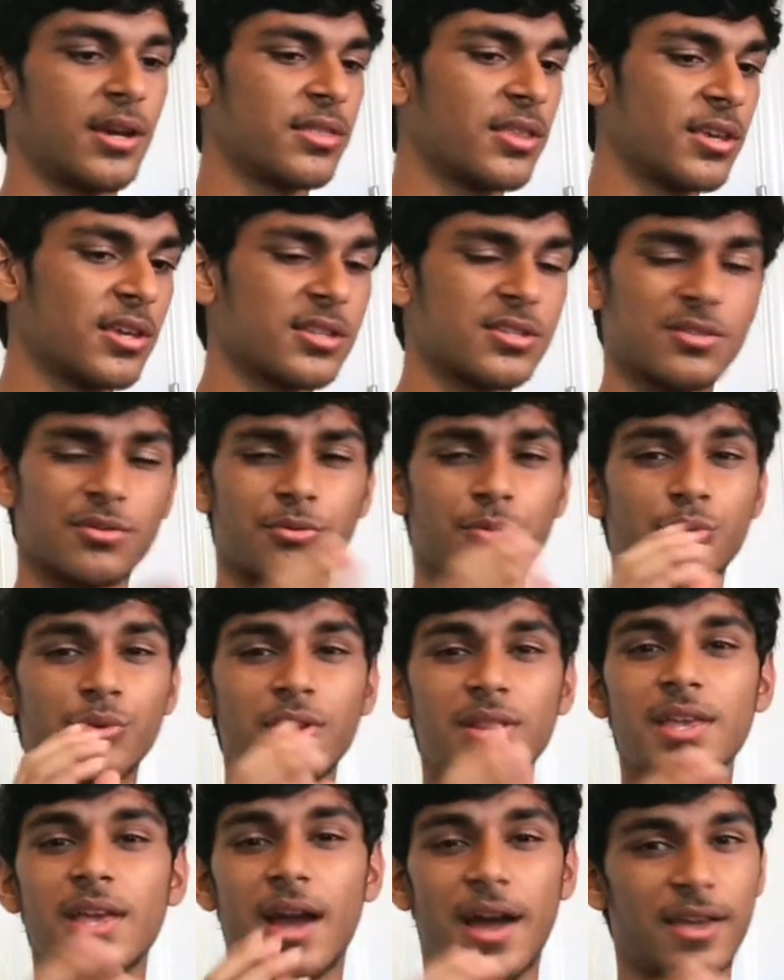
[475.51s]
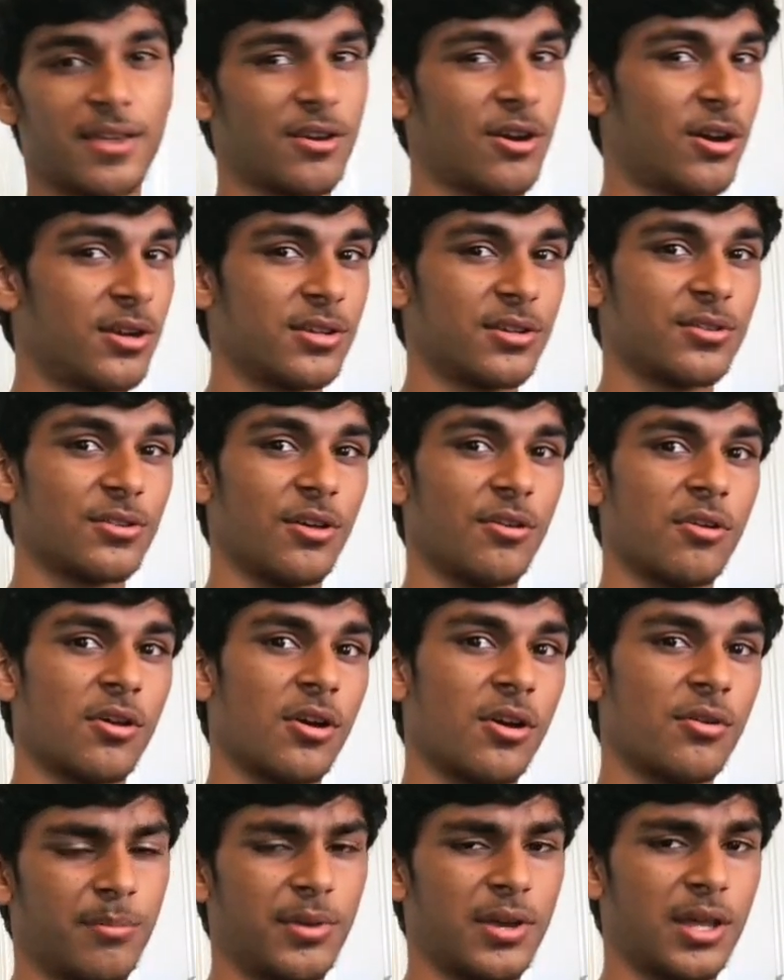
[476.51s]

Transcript: I think it's a really iconic logo.